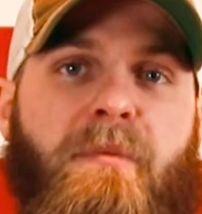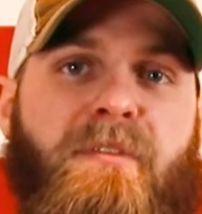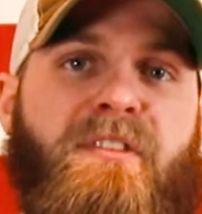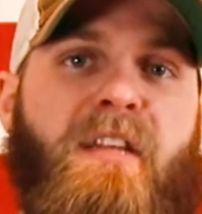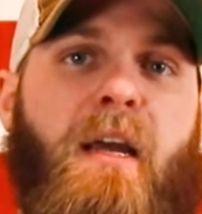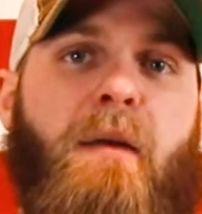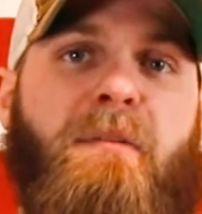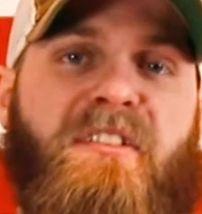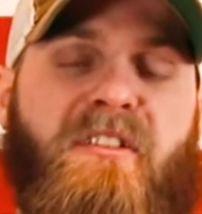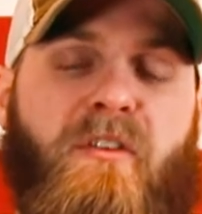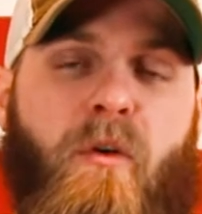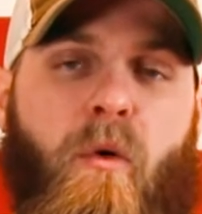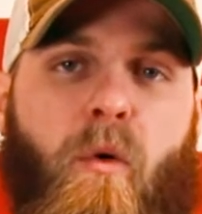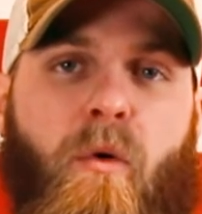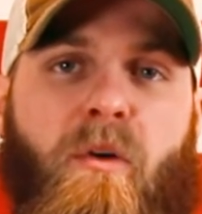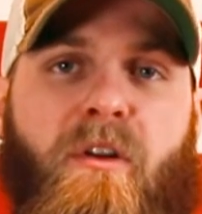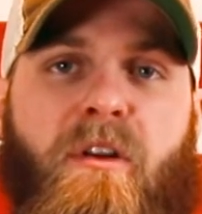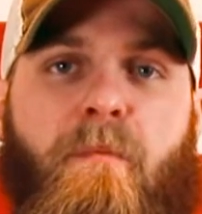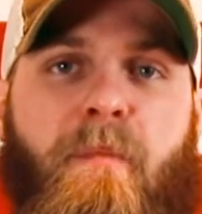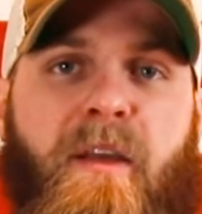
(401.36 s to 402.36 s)
steps in
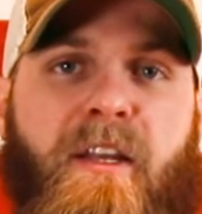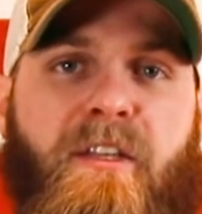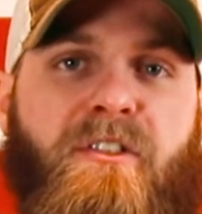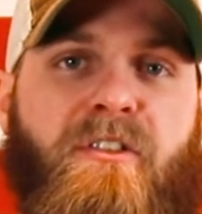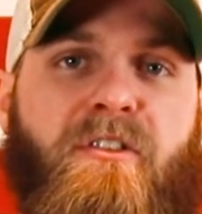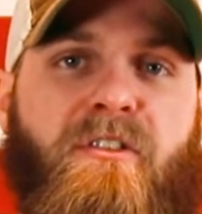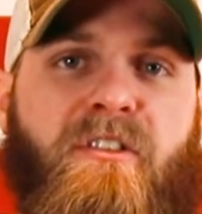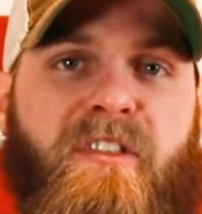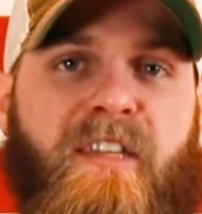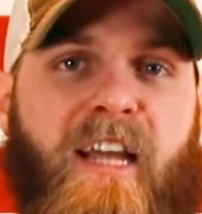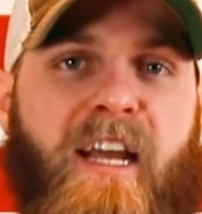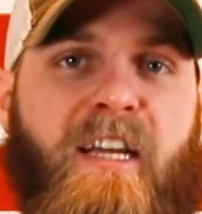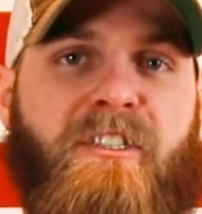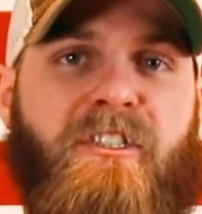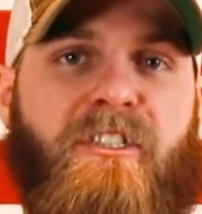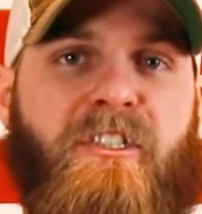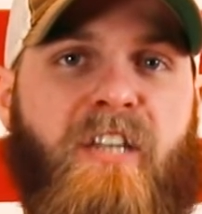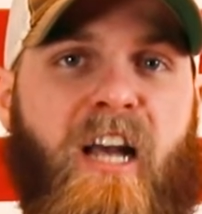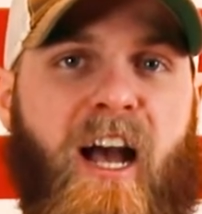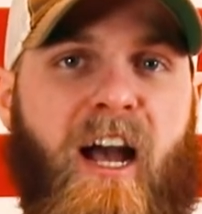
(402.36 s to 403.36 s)
order to make sure that that
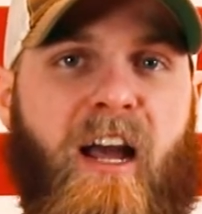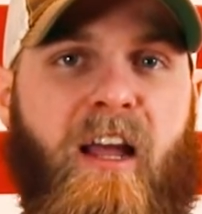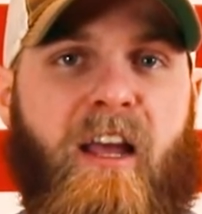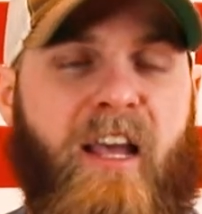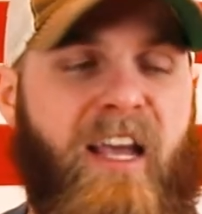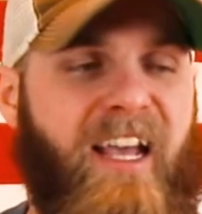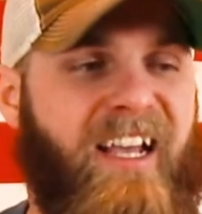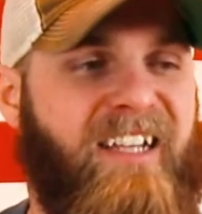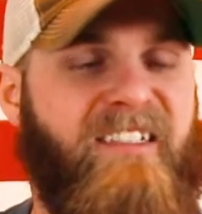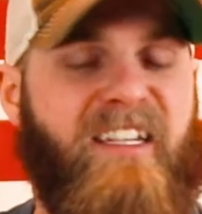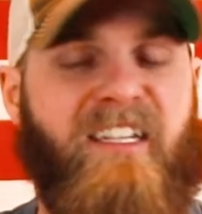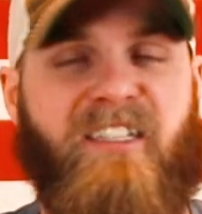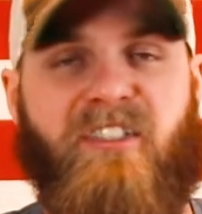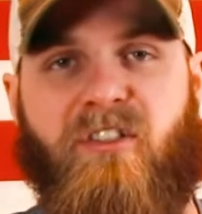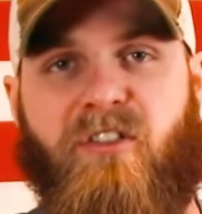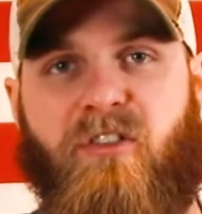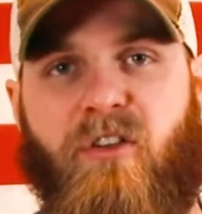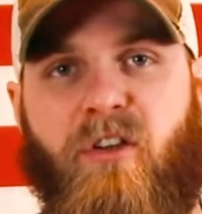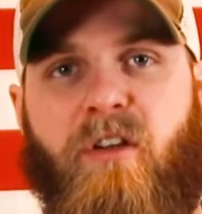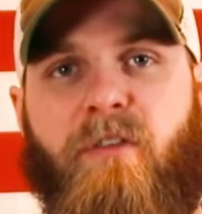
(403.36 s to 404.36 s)
shot is as
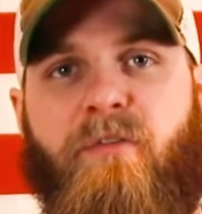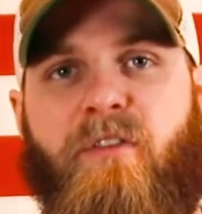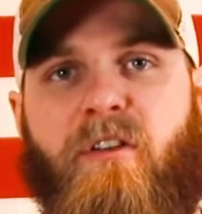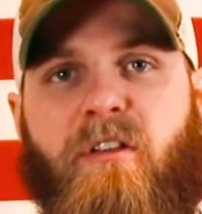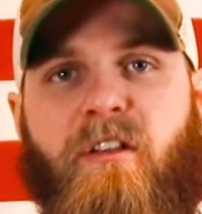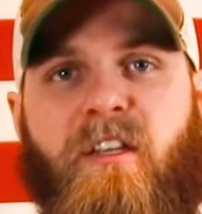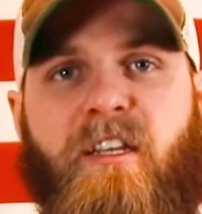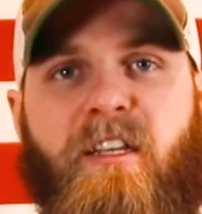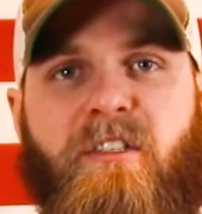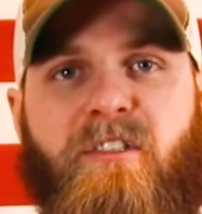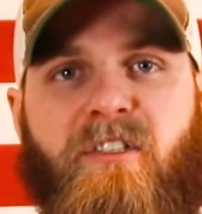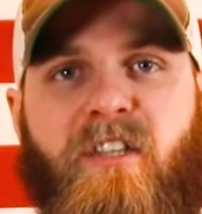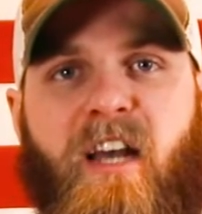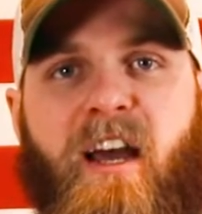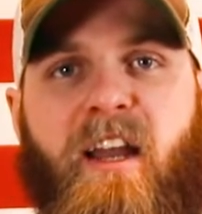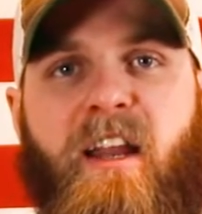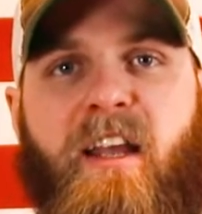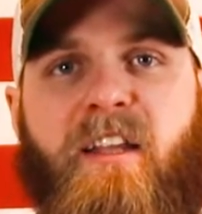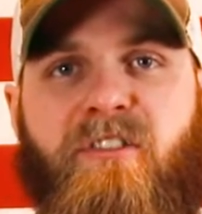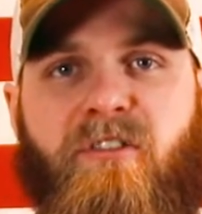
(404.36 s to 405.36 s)
good of a clean
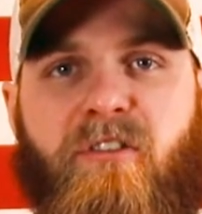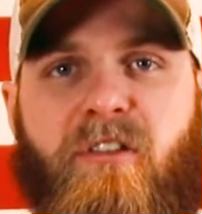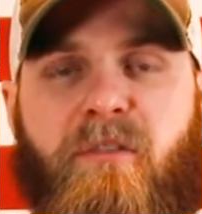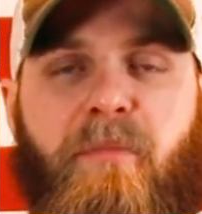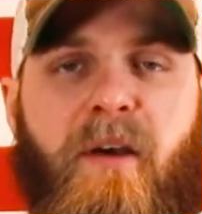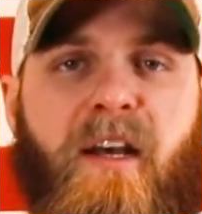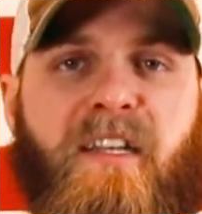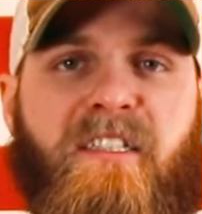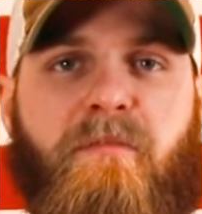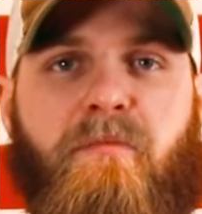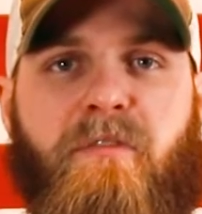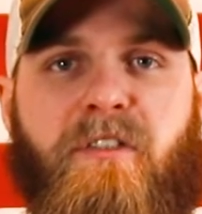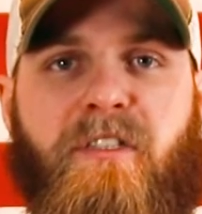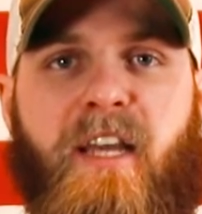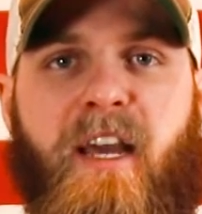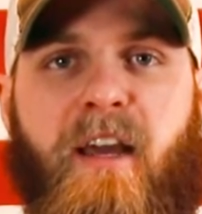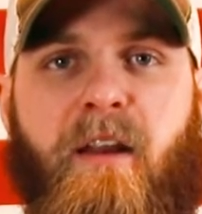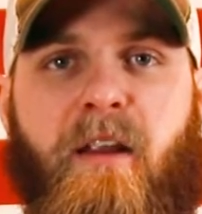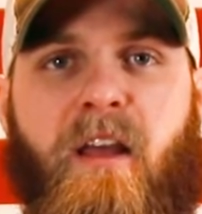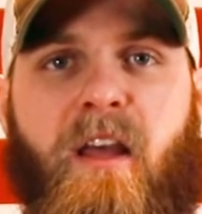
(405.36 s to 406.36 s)
shot as you can possibly
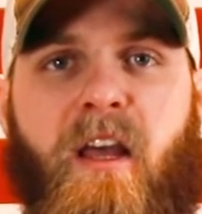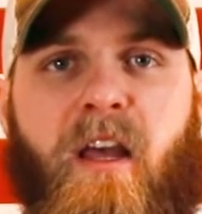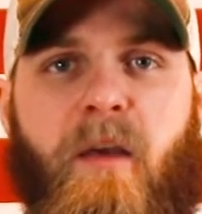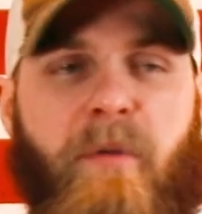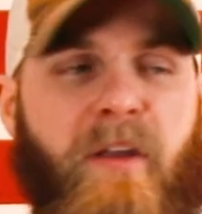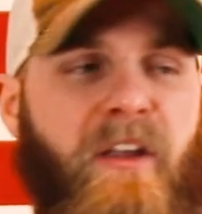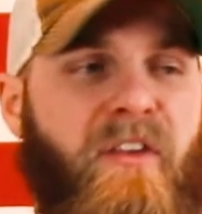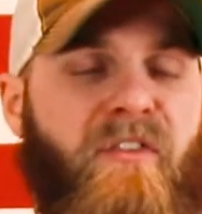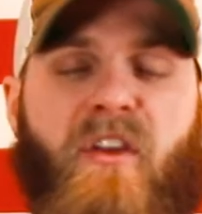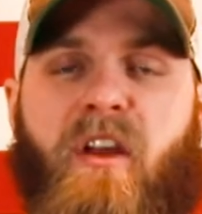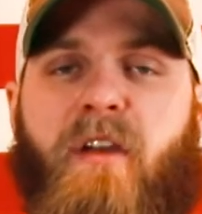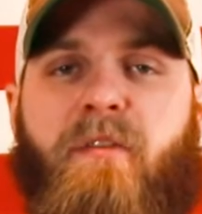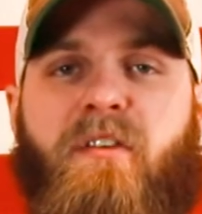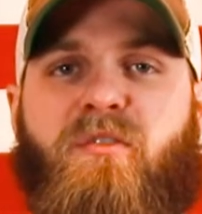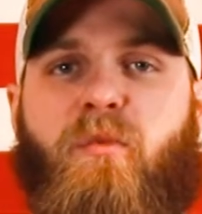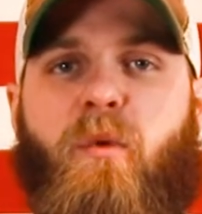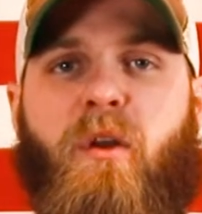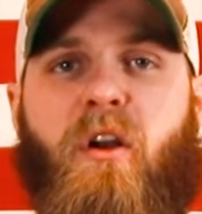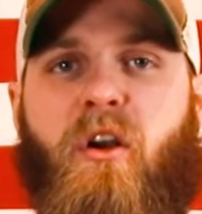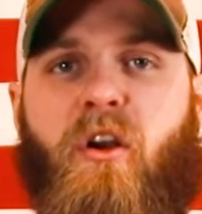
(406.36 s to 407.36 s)
get. Because none of us
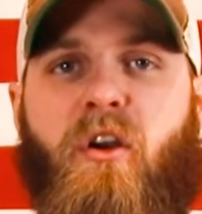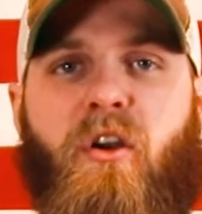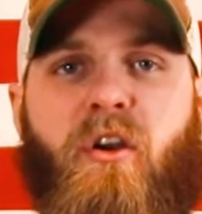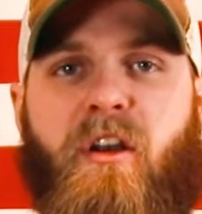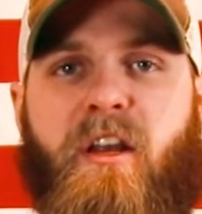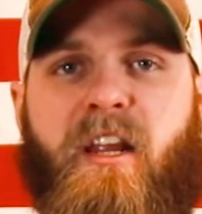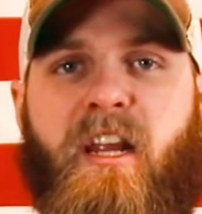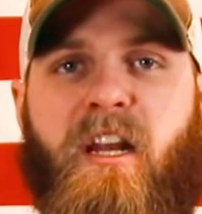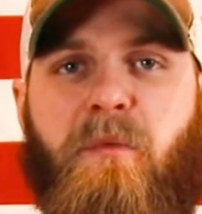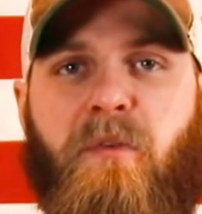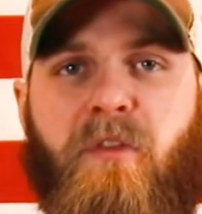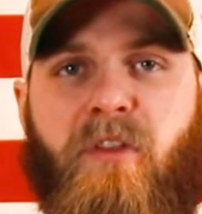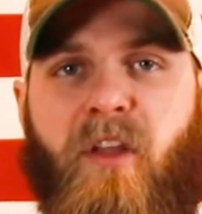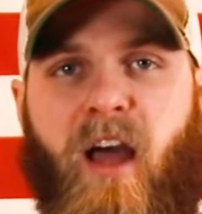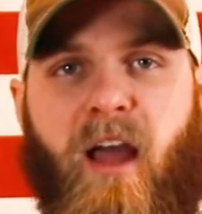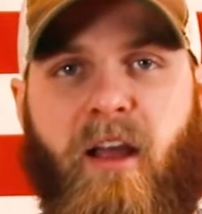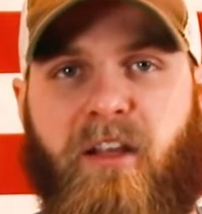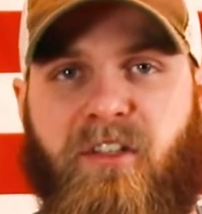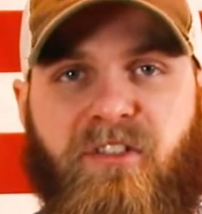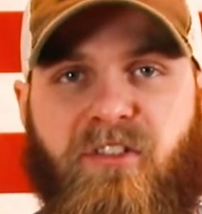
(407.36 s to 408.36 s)
want to hurt an animal. Now,
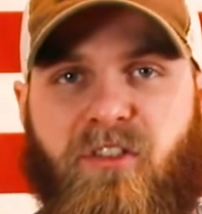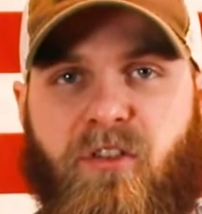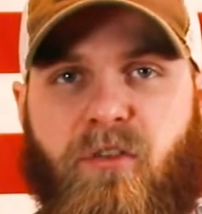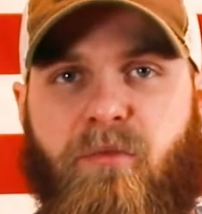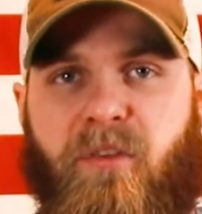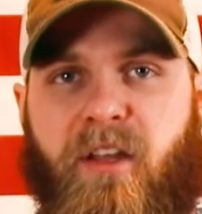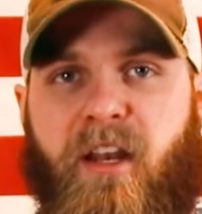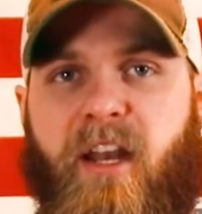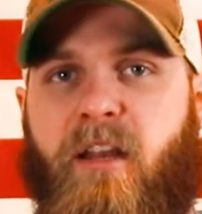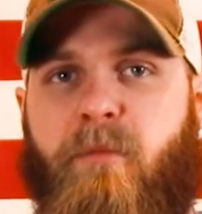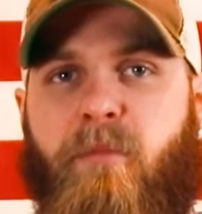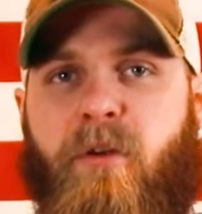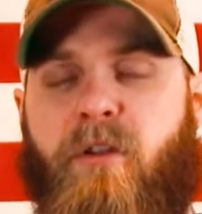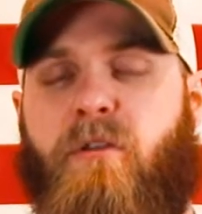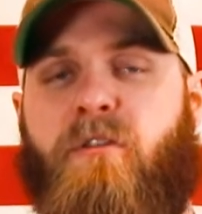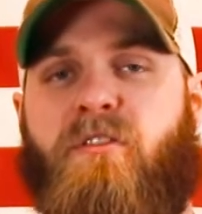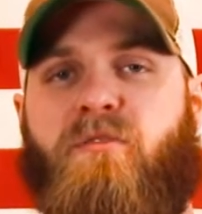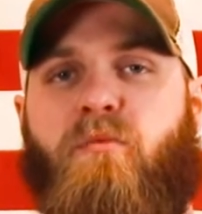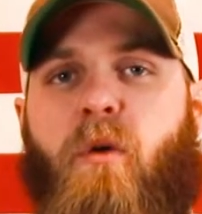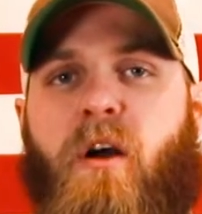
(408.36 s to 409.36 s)
I assume that anybody
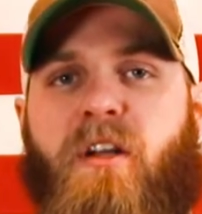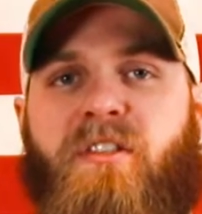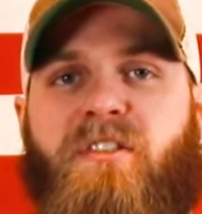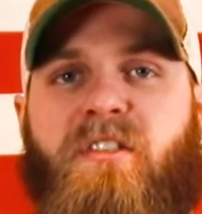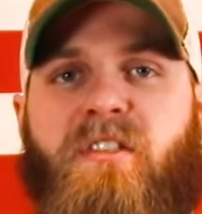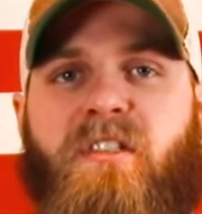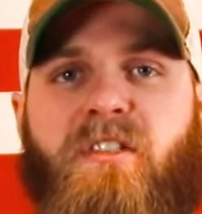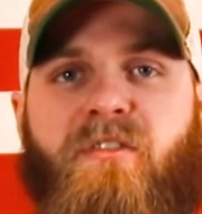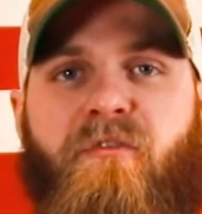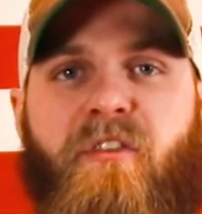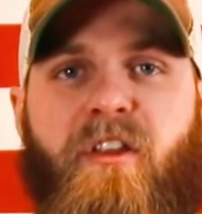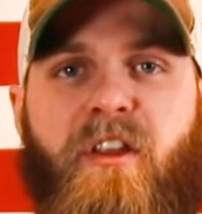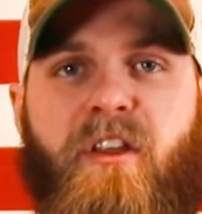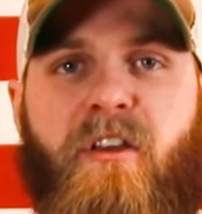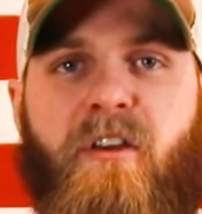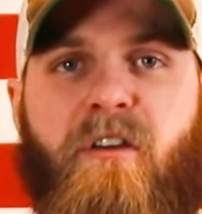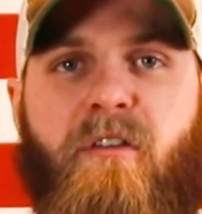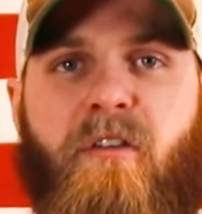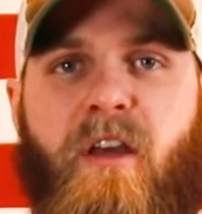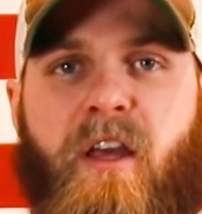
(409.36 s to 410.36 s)
who's watching this
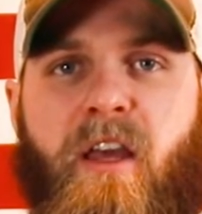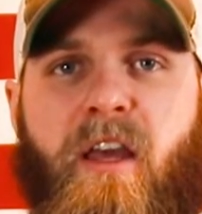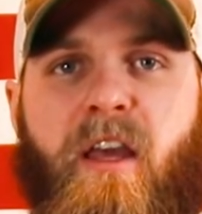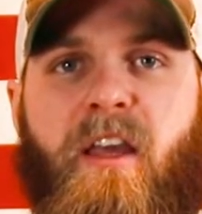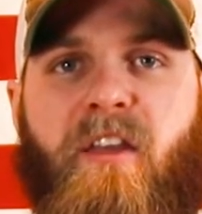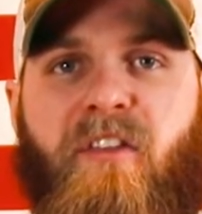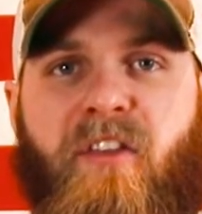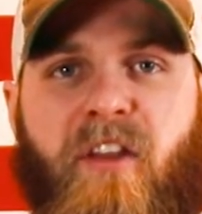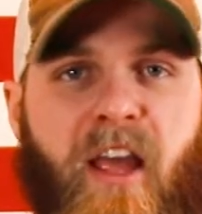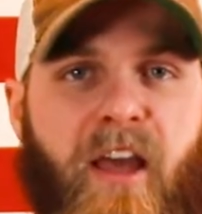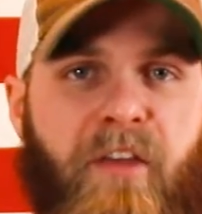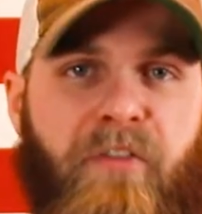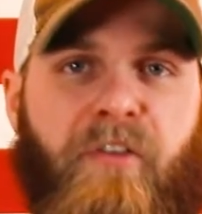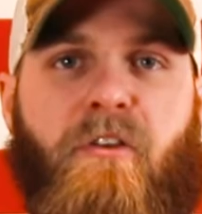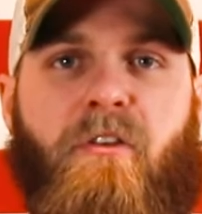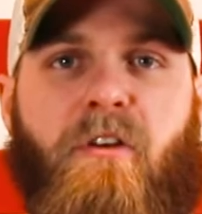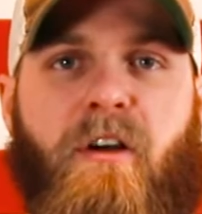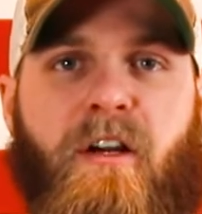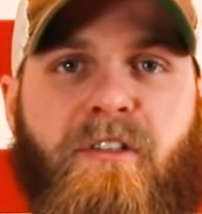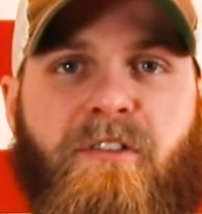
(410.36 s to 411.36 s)
video is an
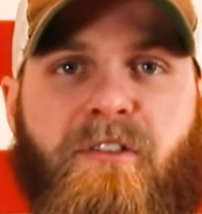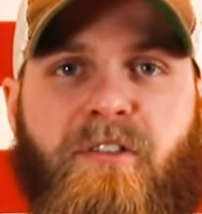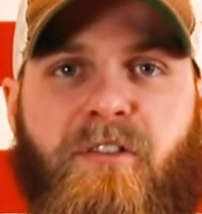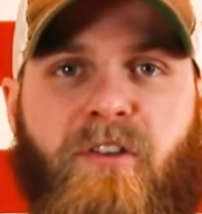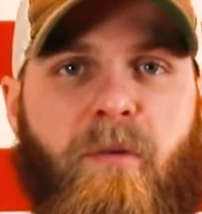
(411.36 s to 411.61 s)
ethical hunter.